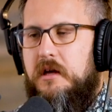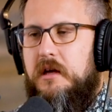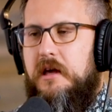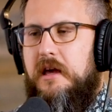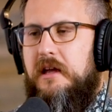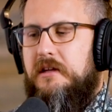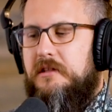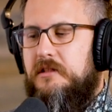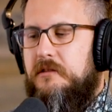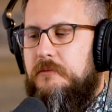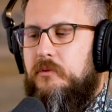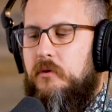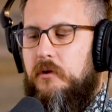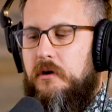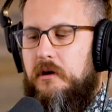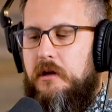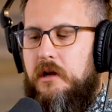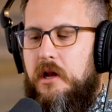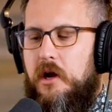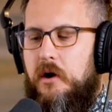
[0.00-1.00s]
It is important
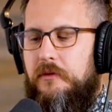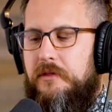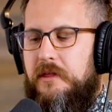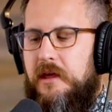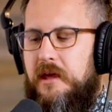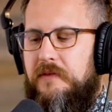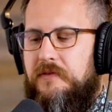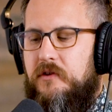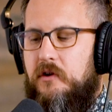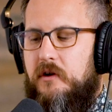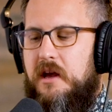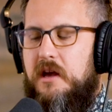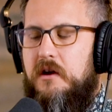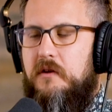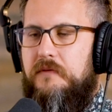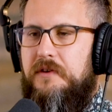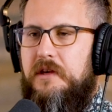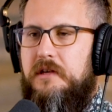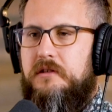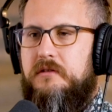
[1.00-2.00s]
to know that if your
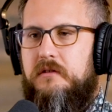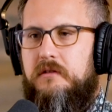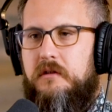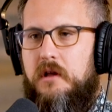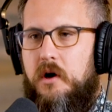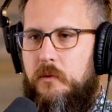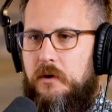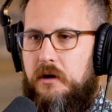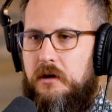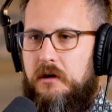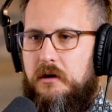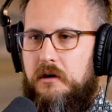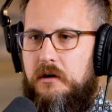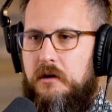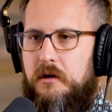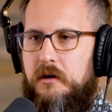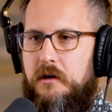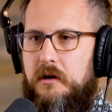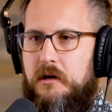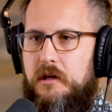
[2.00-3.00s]
AOV is lower
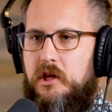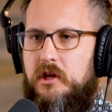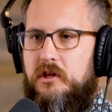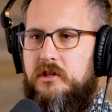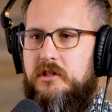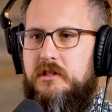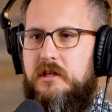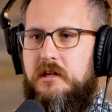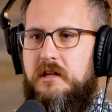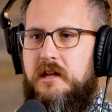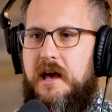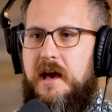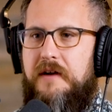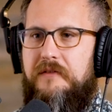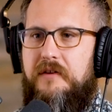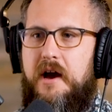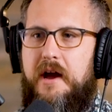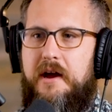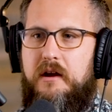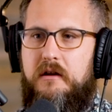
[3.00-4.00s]
you just need to have a
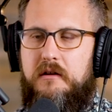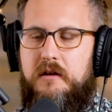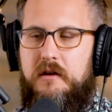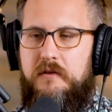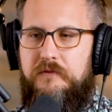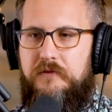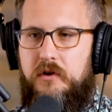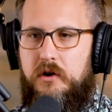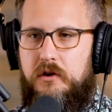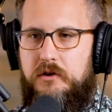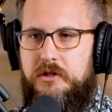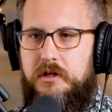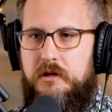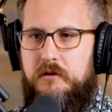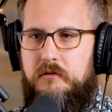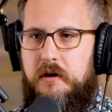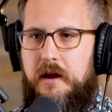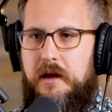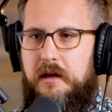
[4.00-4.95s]
higher conversion, right?